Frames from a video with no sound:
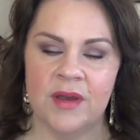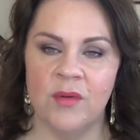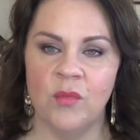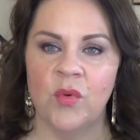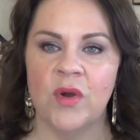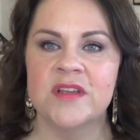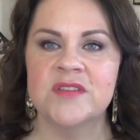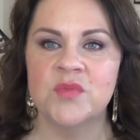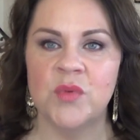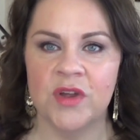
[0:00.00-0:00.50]

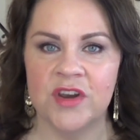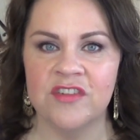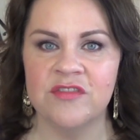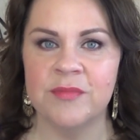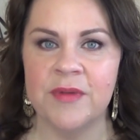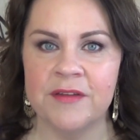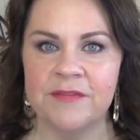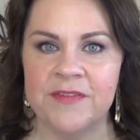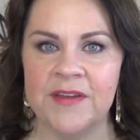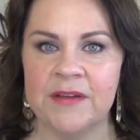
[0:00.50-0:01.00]
was one
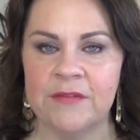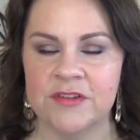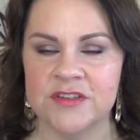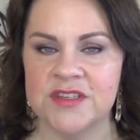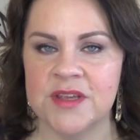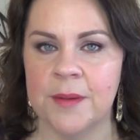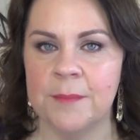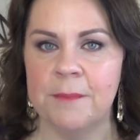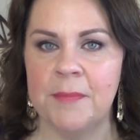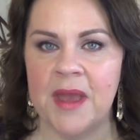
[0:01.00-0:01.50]
of my
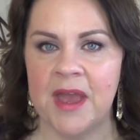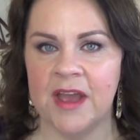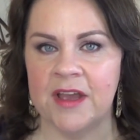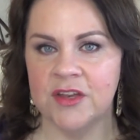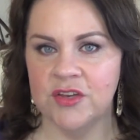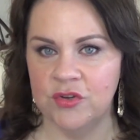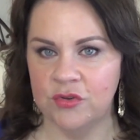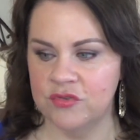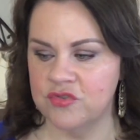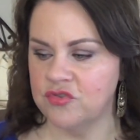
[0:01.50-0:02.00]
favorites, a
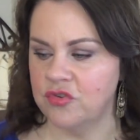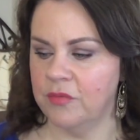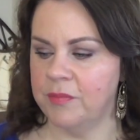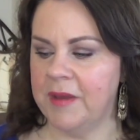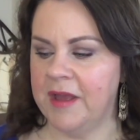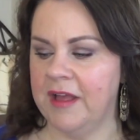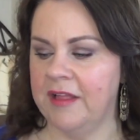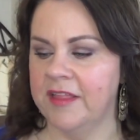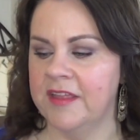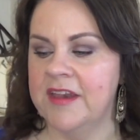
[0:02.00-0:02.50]
MAC neutral
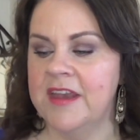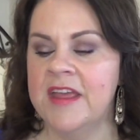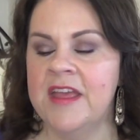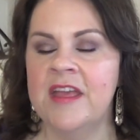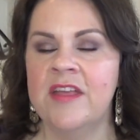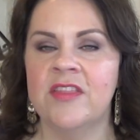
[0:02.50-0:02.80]
palette